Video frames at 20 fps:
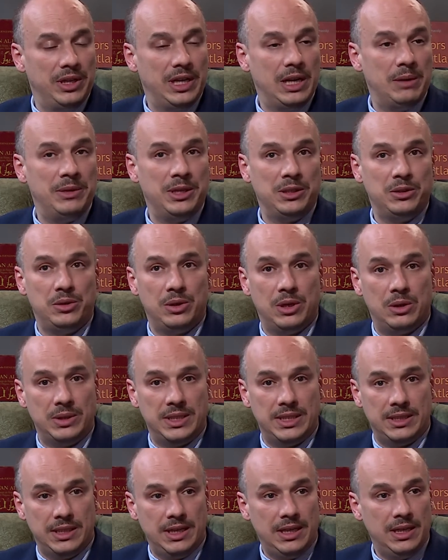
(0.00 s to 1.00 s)
coming to our
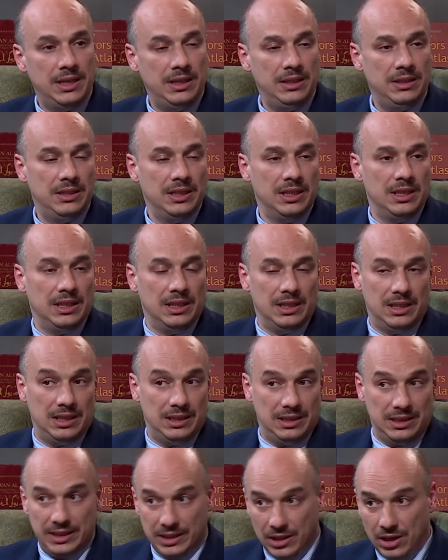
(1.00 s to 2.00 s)
stand,
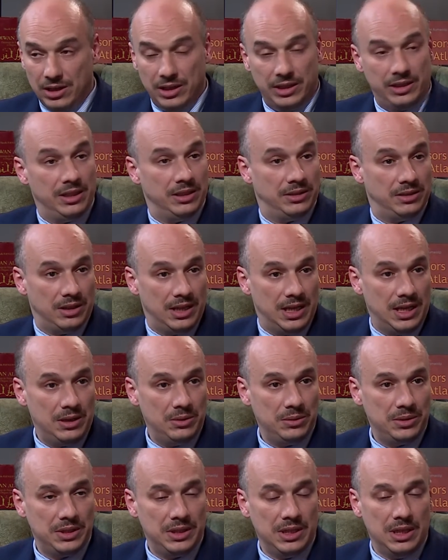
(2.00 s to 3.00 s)
Scarlet
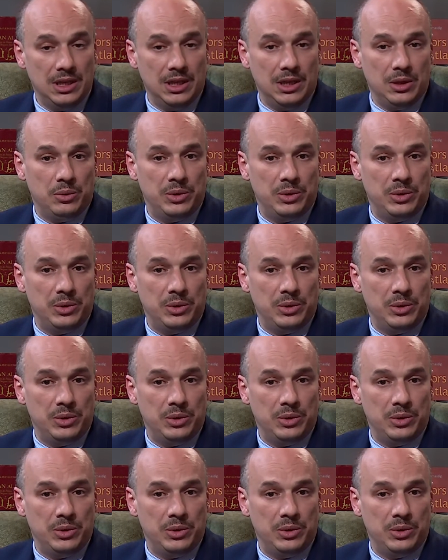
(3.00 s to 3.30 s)
House.